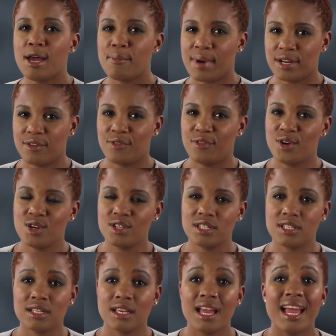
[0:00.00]
But
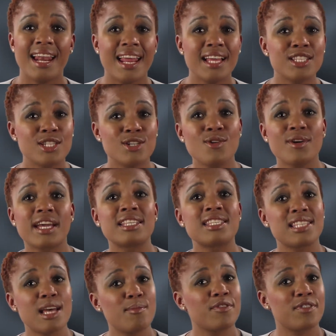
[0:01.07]
first, let's look at
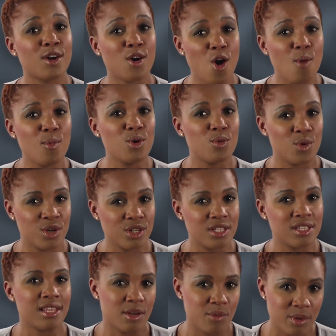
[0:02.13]
some of the common
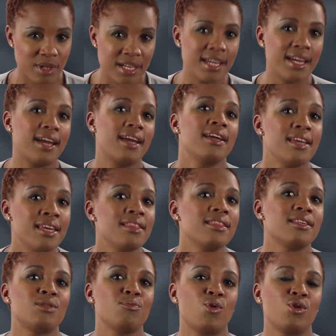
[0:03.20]
words that we'll hear in
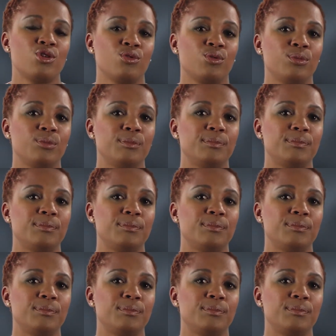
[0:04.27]
this module.